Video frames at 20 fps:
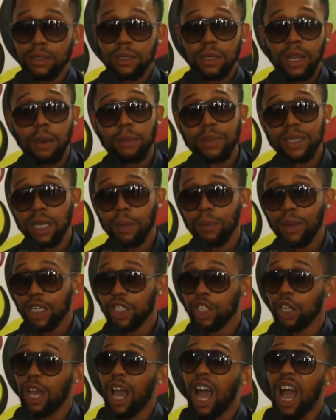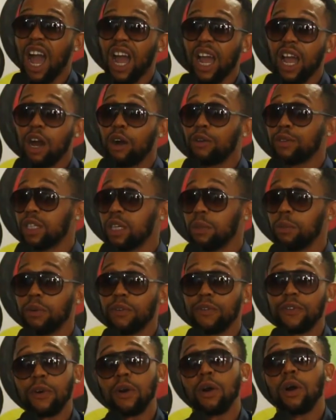So that means I'm actually
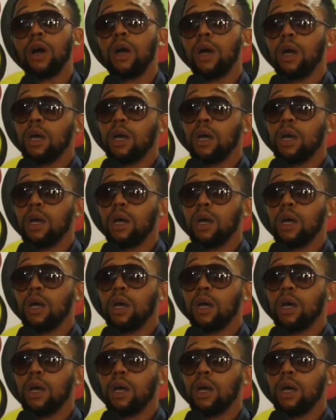accountable for